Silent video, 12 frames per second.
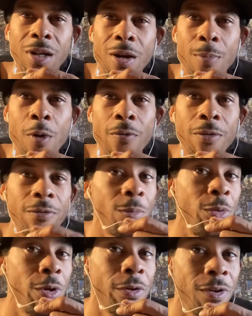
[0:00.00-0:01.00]
come over from
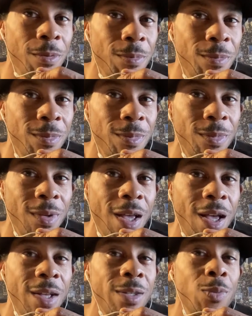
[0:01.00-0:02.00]
Europe
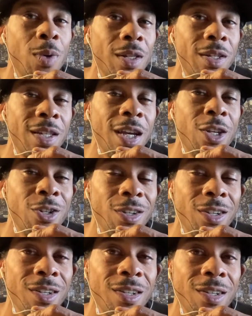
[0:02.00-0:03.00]
as well as Asia.
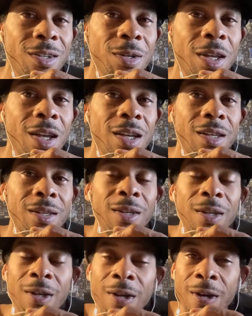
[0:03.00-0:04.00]
Okay,
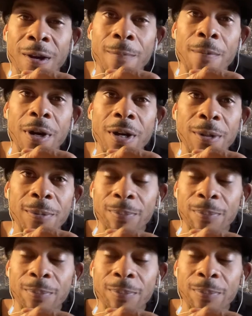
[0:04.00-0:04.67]
but